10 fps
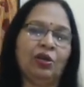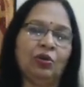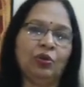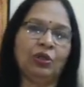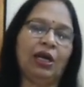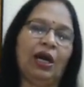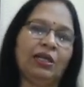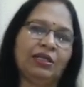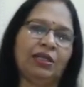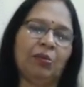good
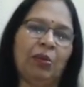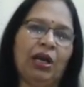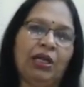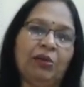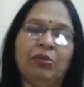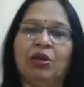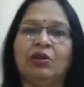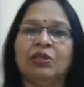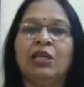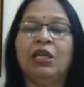cars in the market because